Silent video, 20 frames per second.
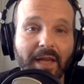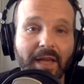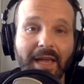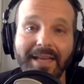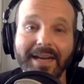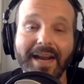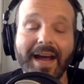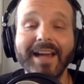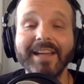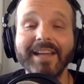
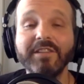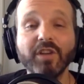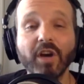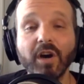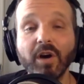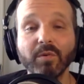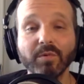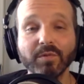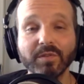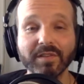And I
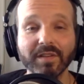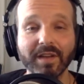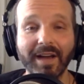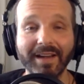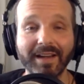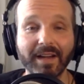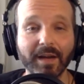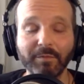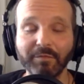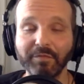don't. I
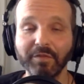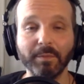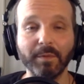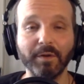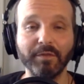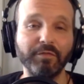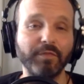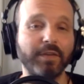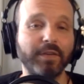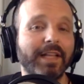come from a
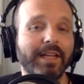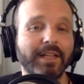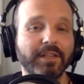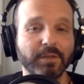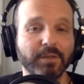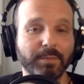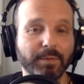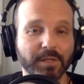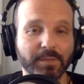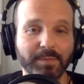
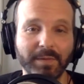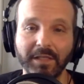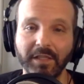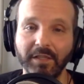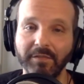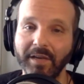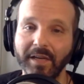freelancer perspective.